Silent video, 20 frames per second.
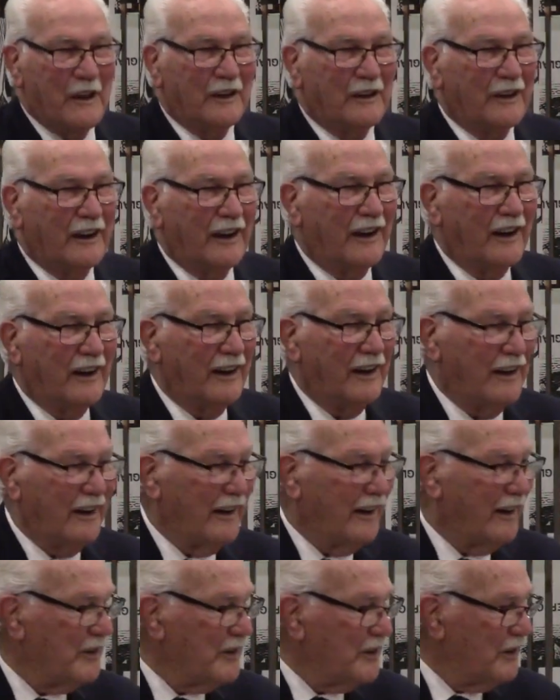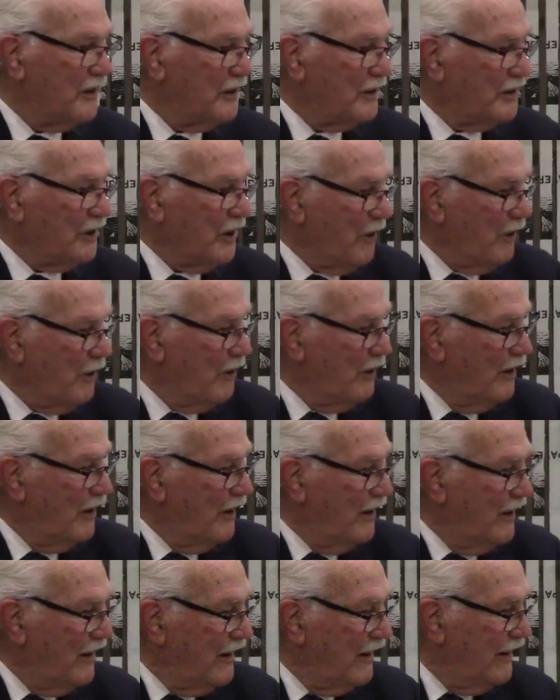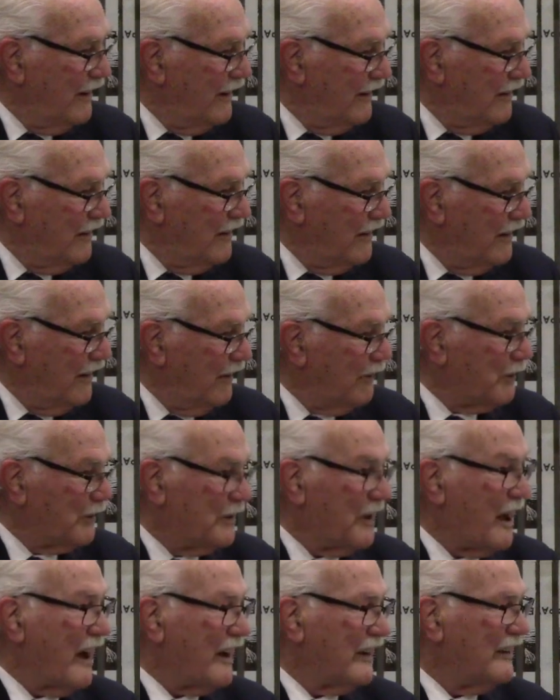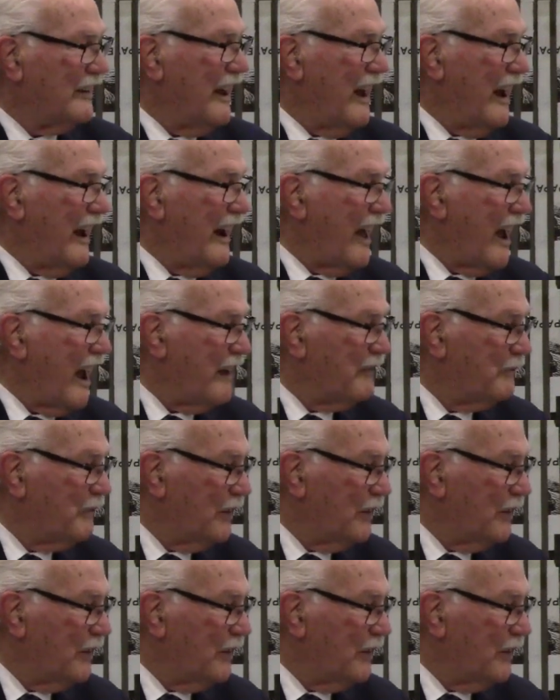And uh, so it was like daylight,